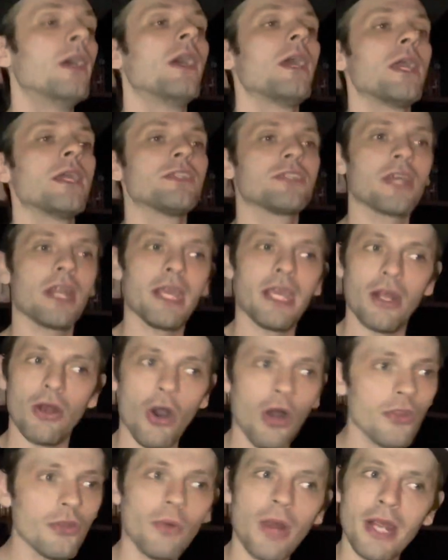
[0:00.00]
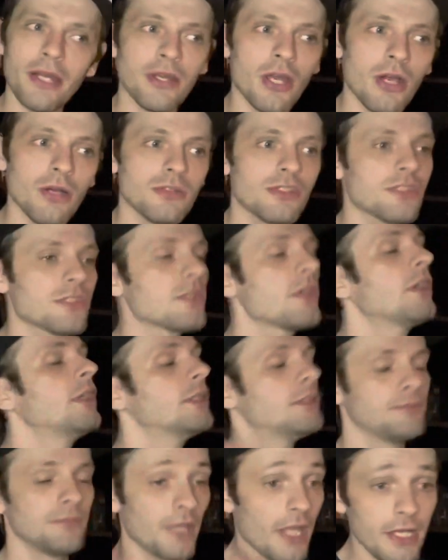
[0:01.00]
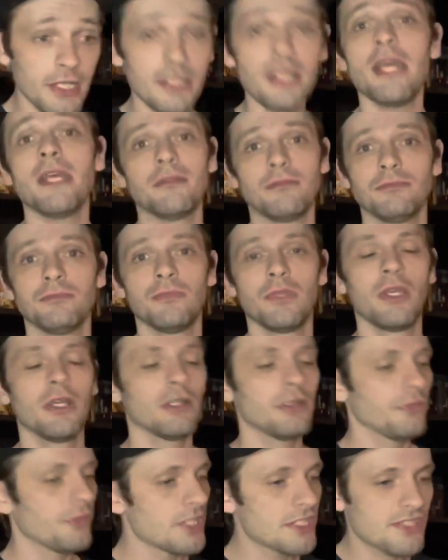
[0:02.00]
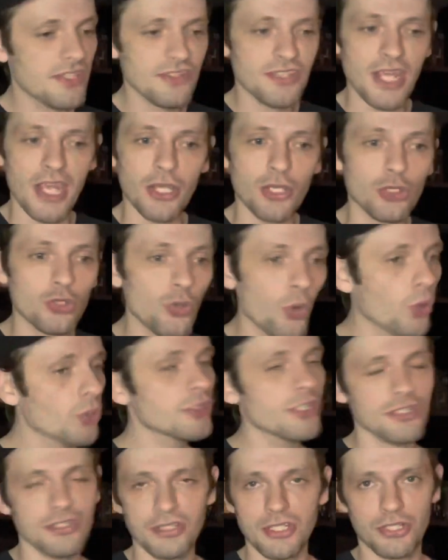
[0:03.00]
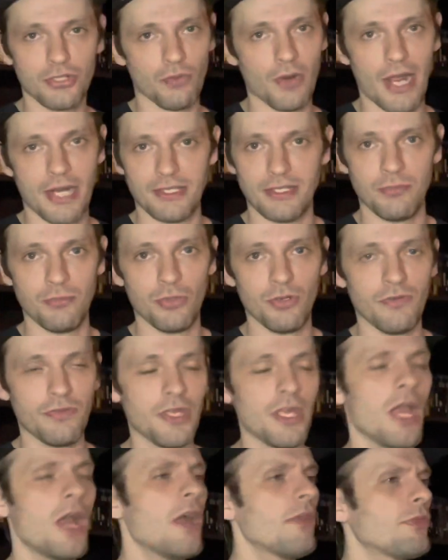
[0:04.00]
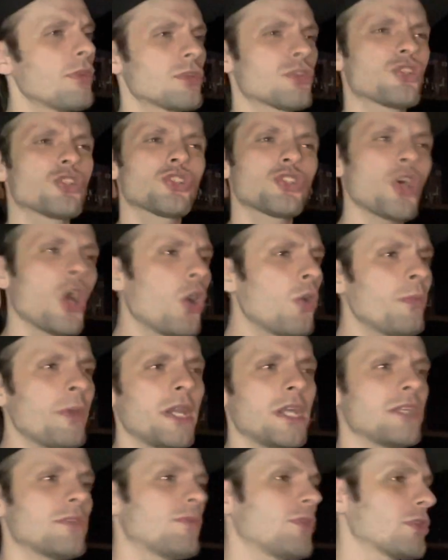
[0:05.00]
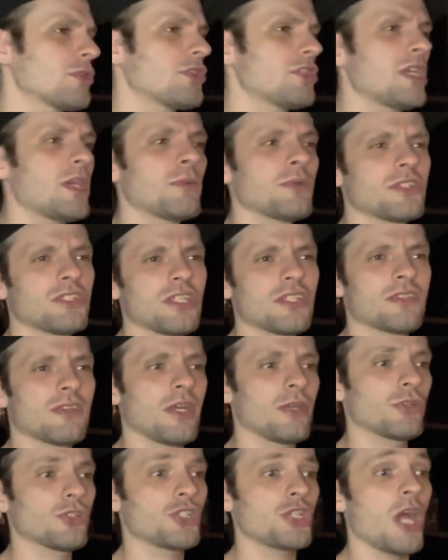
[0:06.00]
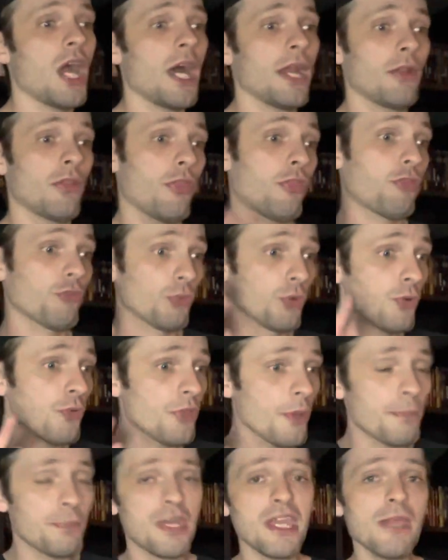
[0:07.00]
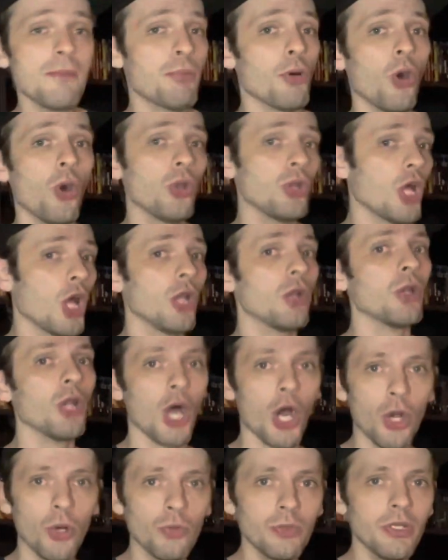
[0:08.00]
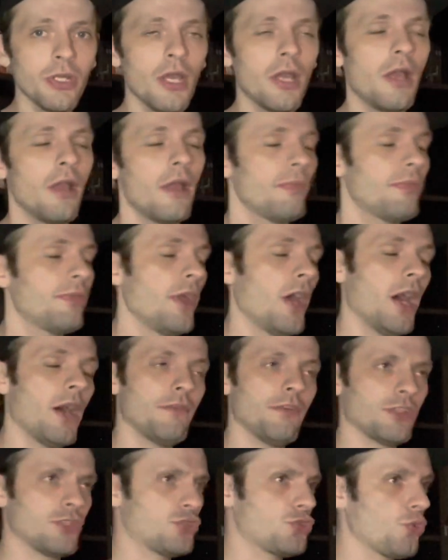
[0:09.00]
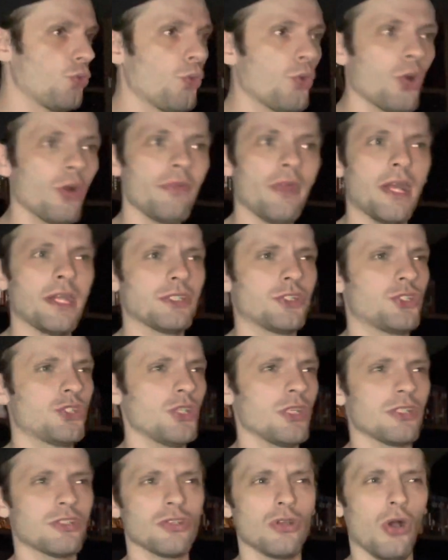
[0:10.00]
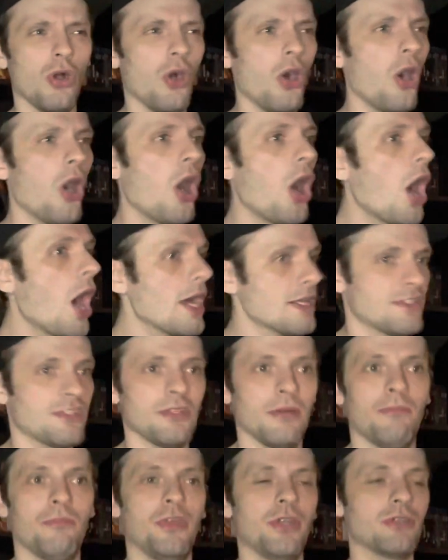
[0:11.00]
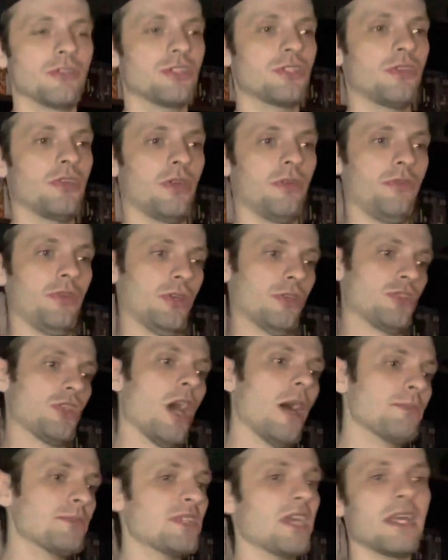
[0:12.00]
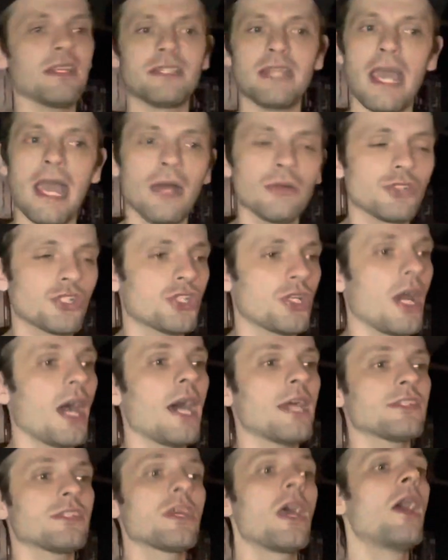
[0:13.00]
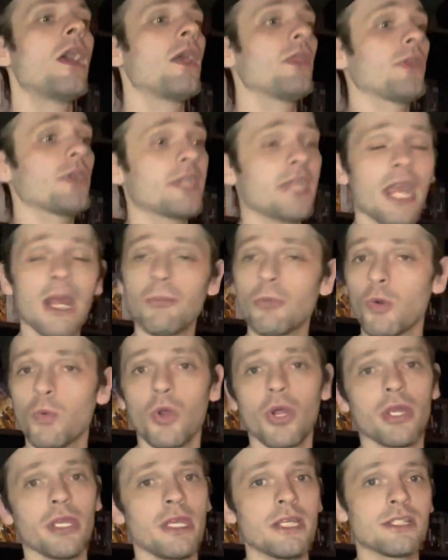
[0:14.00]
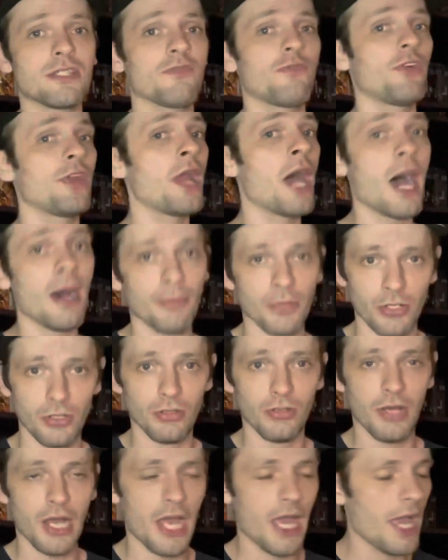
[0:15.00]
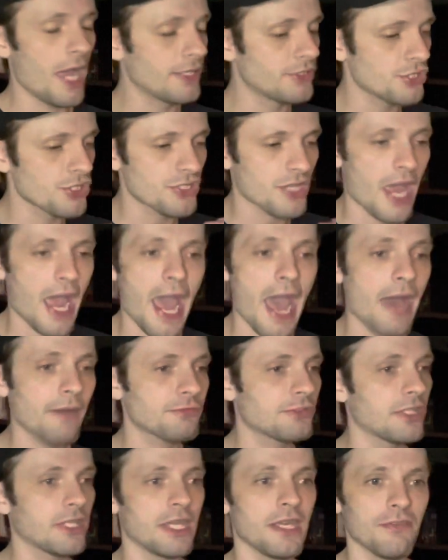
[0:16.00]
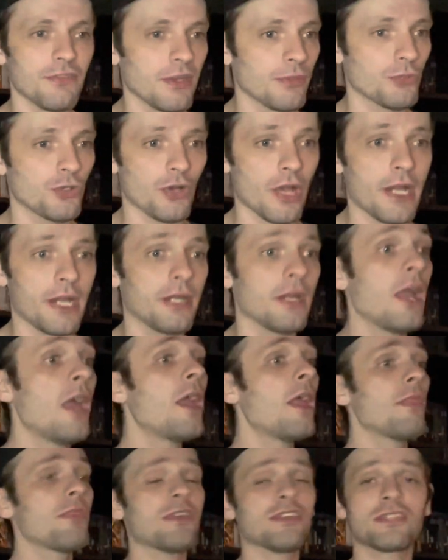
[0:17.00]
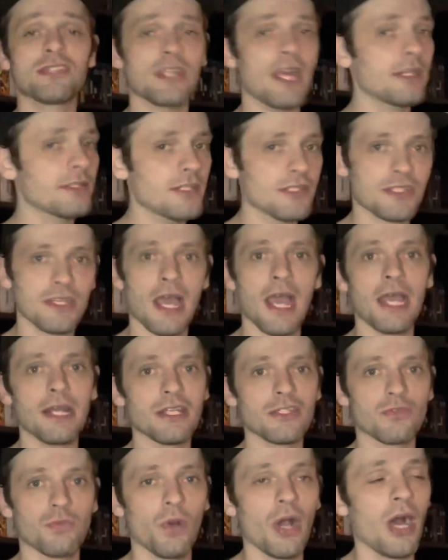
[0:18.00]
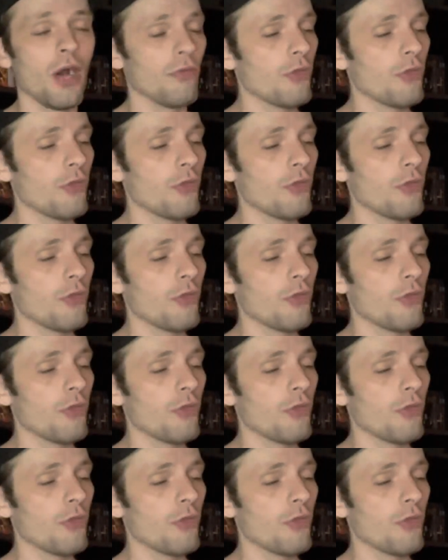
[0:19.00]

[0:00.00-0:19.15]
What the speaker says: He's going to hit all the right notes, and he did. This is a gorgeously directed movie. There's sequences that are shot through the peephole alone, of a door that is just awesome. There's upside down shots. The camera work is phenomenal. I just have to give him credit. The set design as well.